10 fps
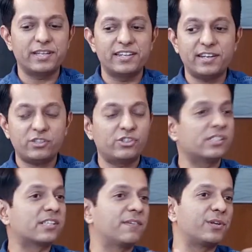the
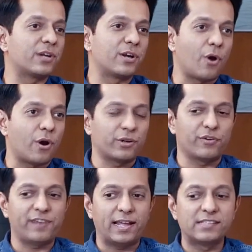industry has given you a lot,
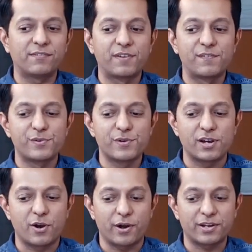your fans have given you
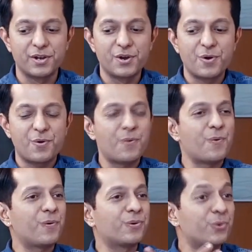a lot.
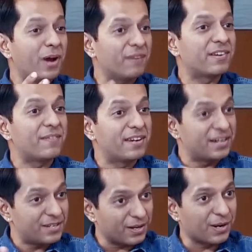You have given
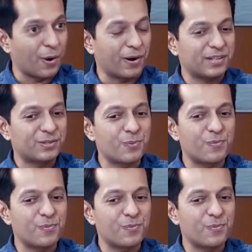it a lot, so